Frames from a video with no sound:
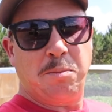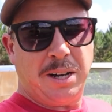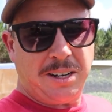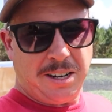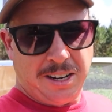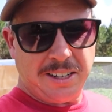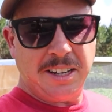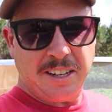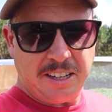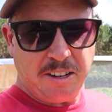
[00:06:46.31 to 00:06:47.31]
by not
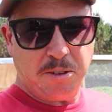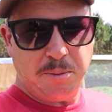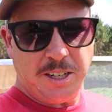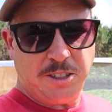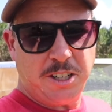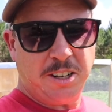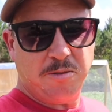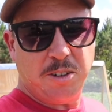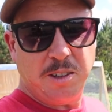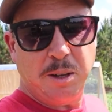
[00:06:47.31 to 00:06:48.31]
giving them any chicken food.